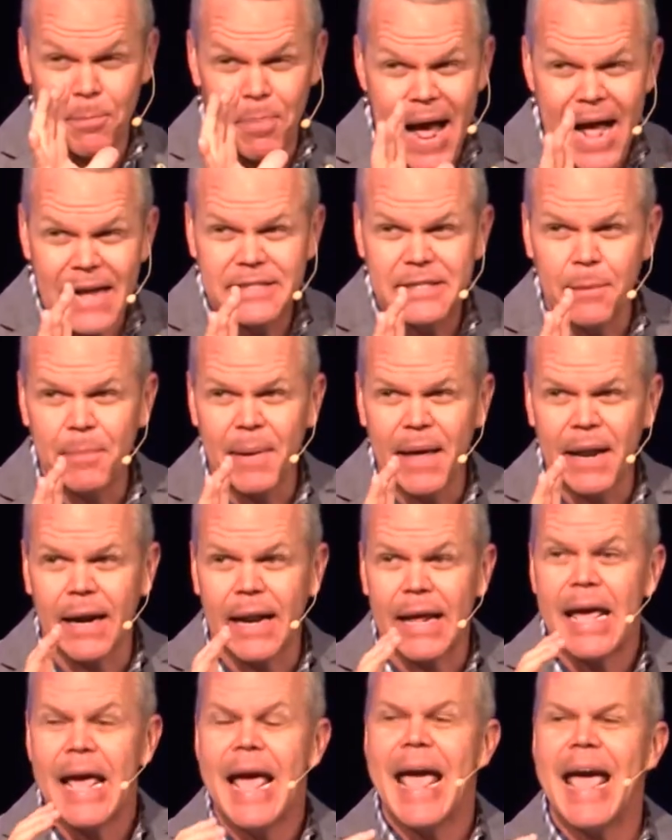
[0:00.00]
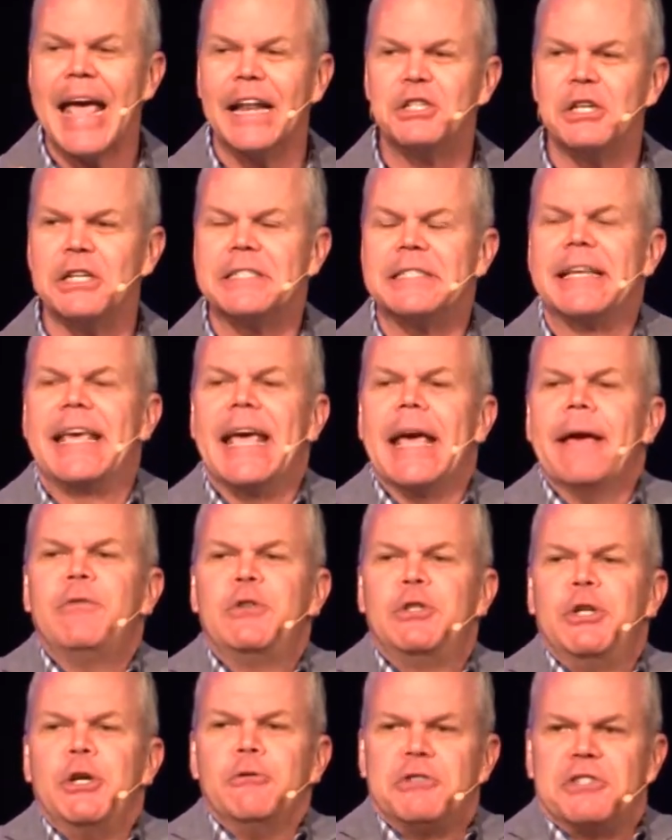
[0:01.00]
a possibility, it just
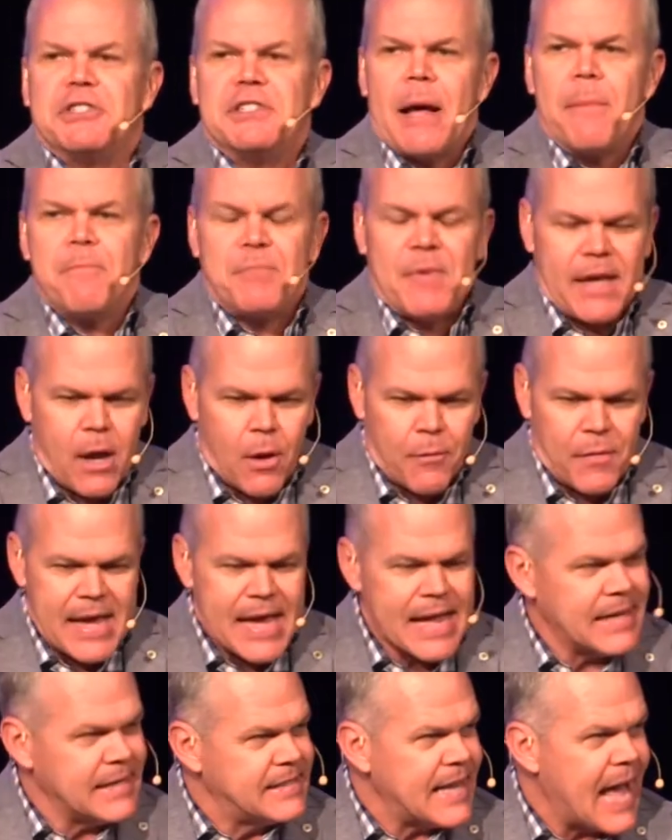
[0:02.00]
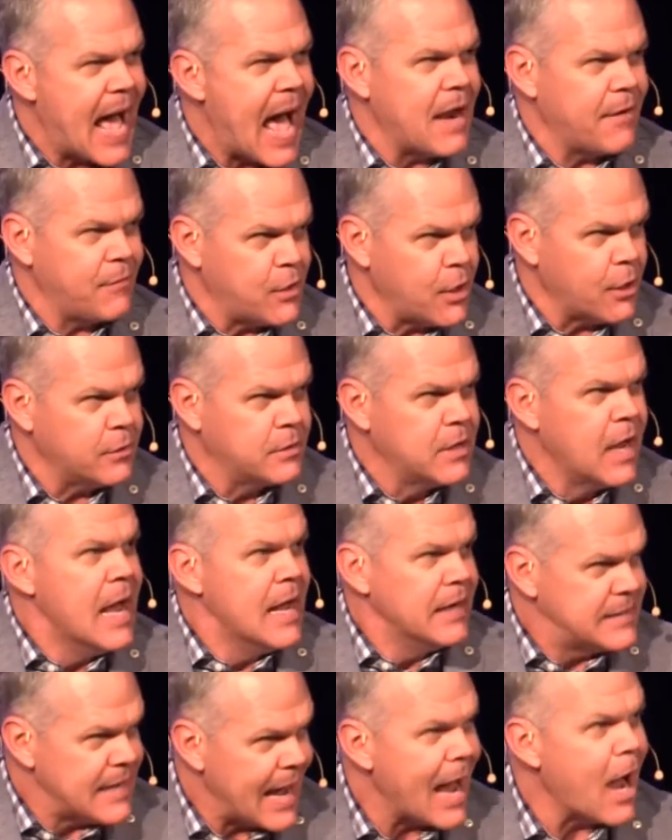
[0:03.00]
gives you something on the inside of you
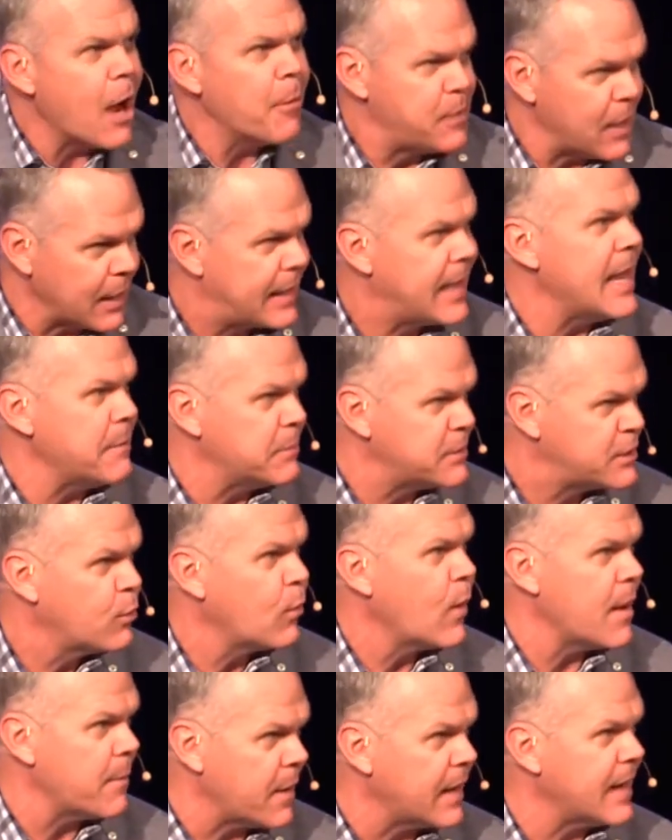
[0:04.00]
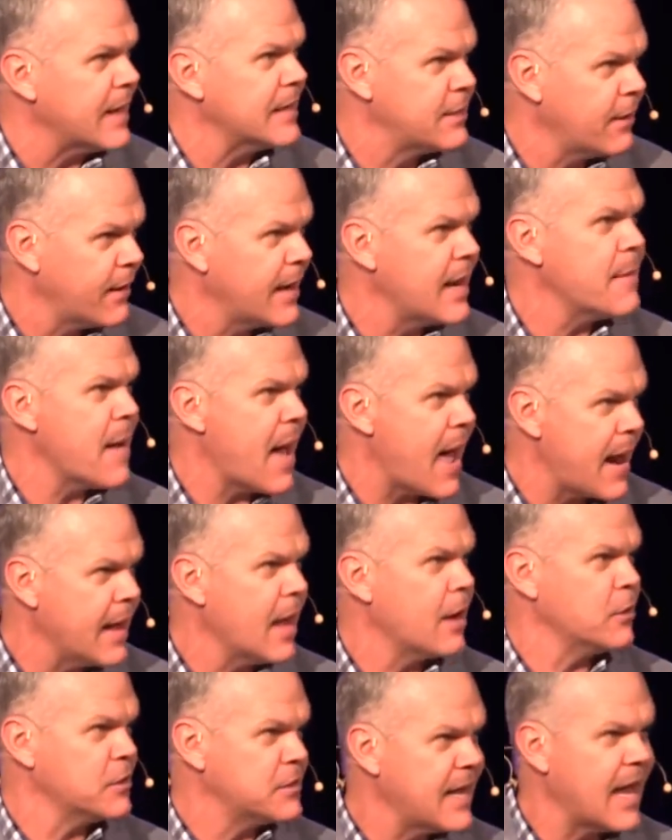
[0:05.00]
to help you keep swimming. Is there
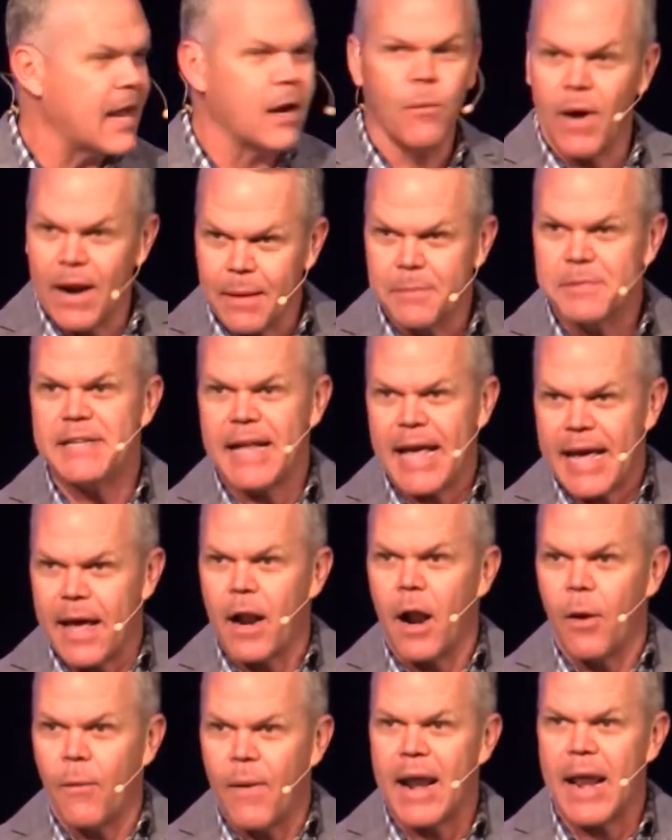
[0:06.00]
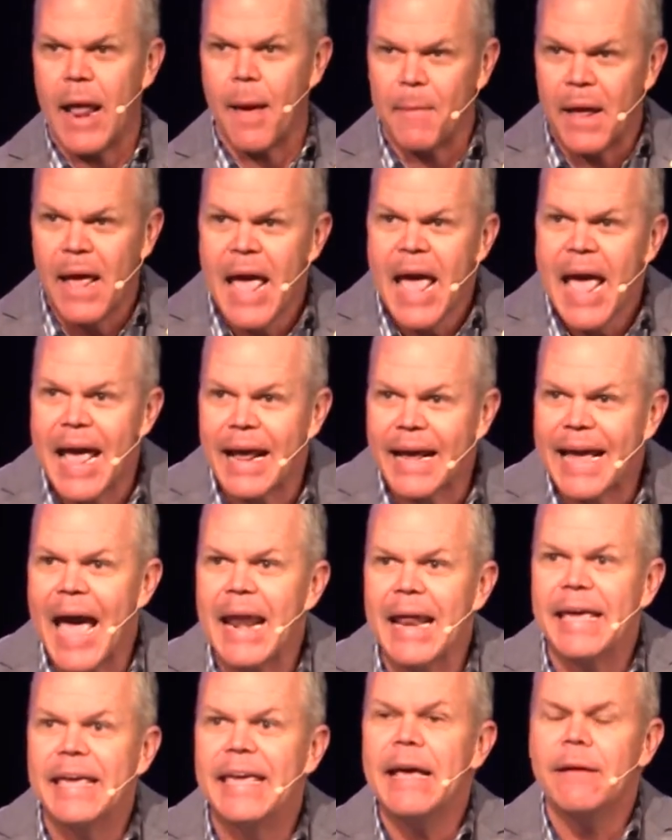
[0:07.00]
anybody understanding what I'm saying already? I mean, it
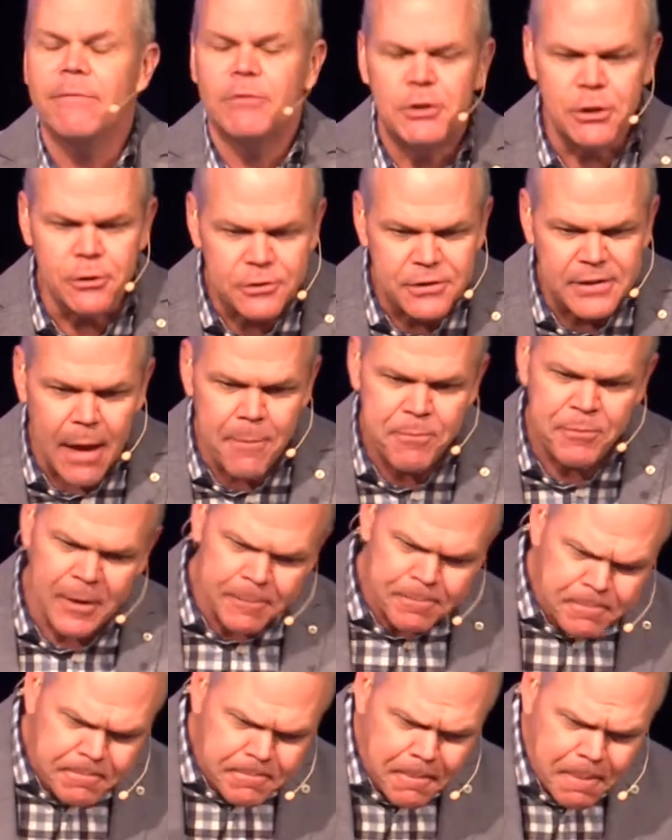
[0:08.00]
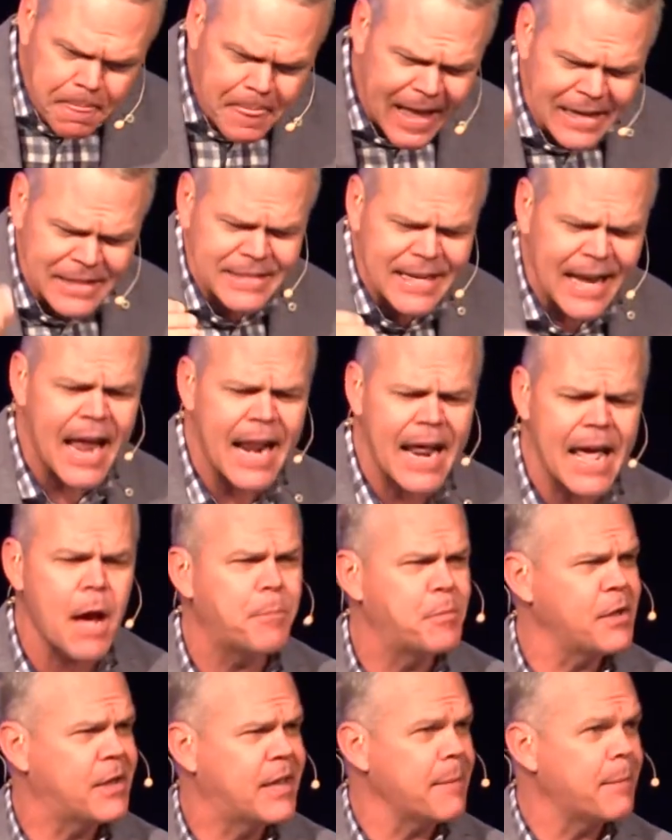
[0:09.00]
kind of gives you something to kind of
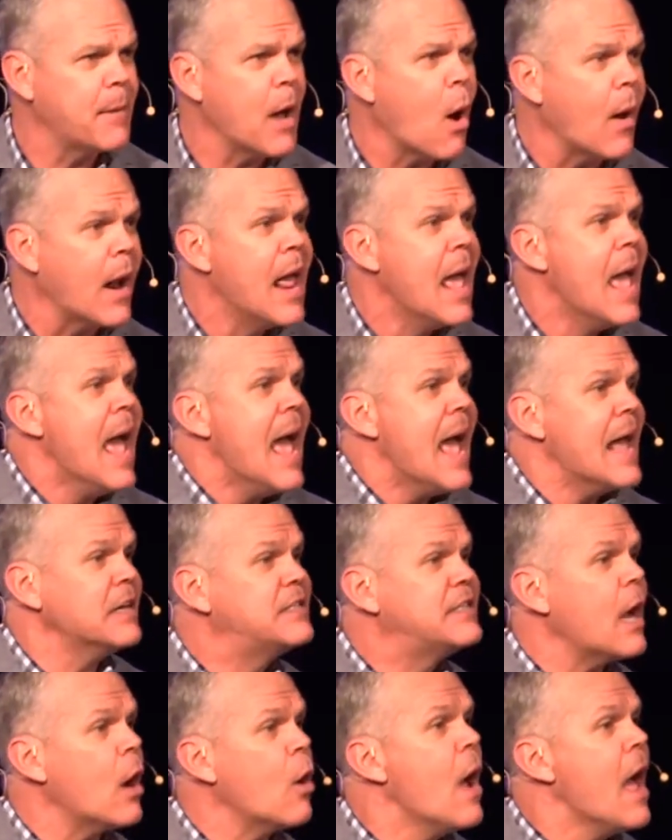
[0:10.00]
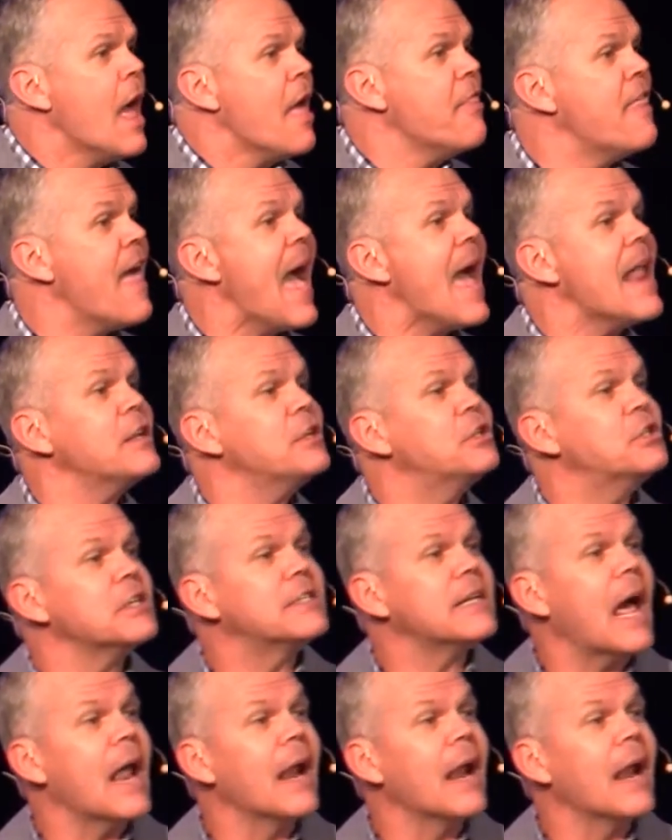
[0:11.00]
help you keep going. And so that just